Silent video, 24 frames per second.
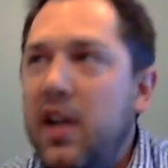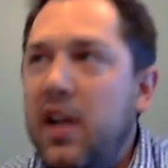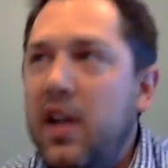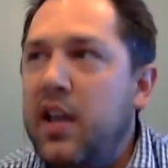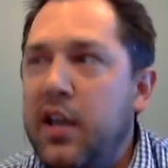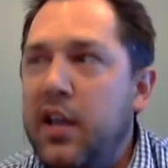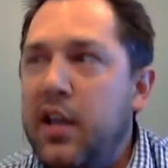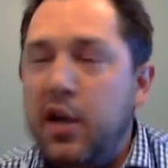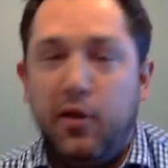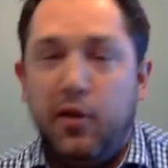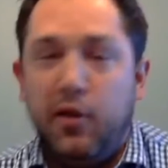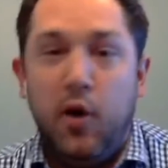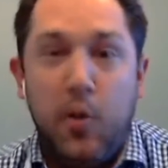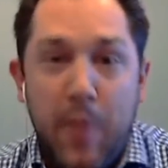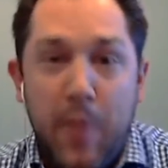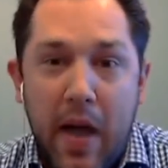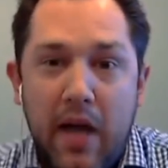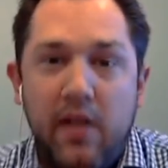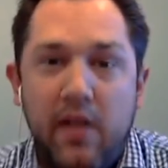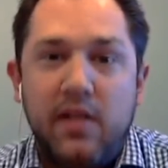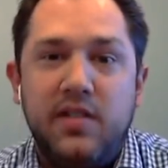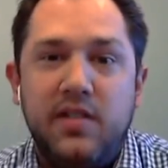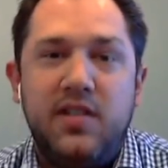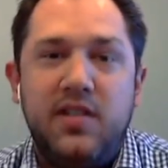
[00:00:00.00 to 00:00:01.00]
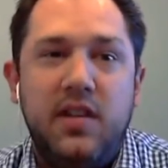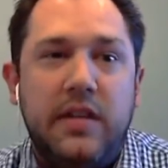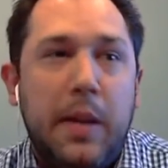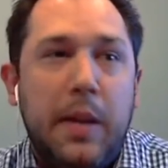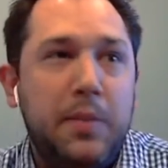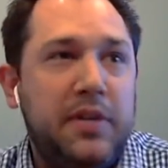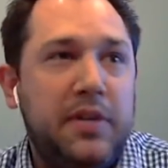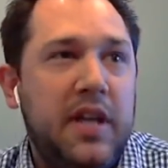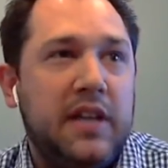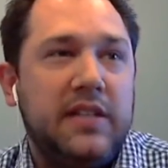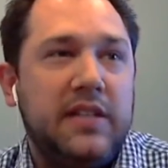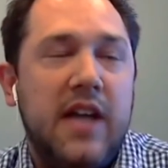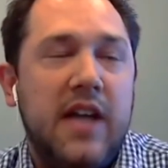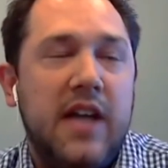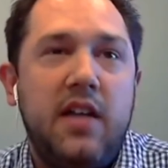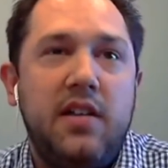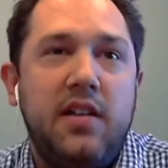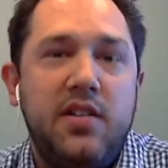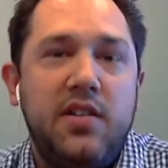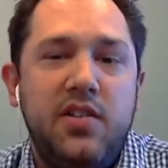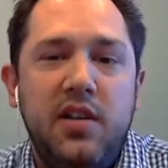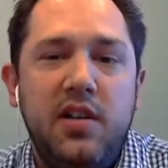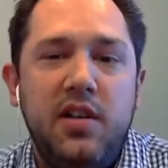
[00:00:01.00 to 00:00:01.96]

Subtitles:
load balancing type of technology.